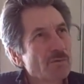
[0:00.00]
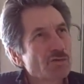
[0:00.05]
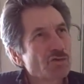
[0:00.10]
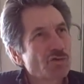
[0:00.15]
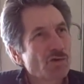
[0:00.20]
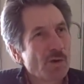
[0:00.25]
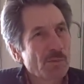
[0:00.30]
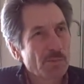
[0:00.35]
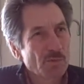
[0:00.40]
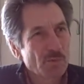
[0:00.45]

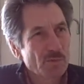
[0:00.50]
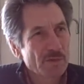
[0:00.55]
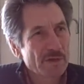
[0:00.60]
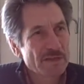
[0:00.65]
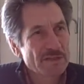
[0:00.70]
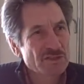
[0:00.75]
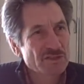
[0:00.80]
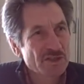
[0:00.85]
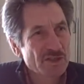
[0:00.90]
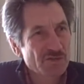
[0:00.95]
trouble. When
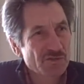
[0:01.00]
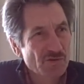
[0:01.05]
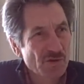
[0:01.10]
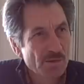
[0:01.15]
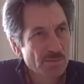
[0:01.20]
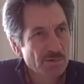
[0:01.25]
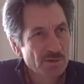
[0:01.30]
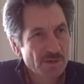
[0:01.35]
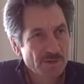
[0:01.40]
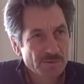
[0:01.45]
I say
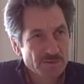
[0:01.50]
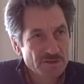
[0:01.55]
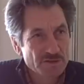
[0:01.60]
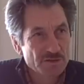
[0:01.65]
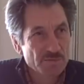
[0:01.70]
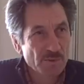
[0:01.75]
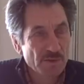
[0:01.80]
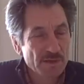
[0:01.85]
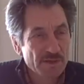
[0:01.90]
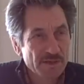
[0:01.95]
trouble, they were
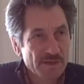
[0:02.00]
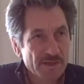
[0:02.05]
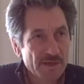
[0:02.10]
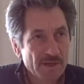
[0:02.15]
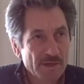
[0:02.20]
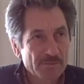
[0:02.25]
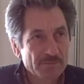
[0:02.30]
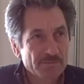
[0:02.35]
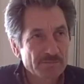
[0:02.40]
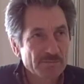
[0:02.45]
swelling
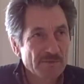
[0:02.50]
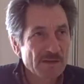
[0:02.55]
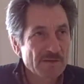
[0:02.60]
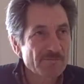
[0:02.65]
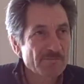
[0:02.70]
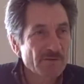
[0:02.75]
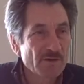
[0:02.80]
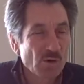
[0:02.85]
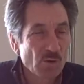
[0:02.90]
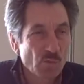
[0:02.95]
up, they
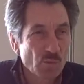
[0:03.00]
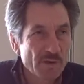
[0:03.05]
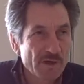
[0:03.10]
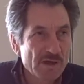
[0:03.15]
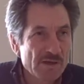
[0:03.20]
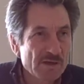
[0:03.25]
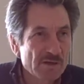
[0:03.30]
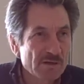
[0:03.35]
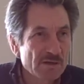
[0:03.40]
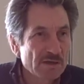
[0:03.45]
felt
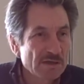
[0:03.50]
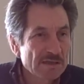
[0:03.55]
weak,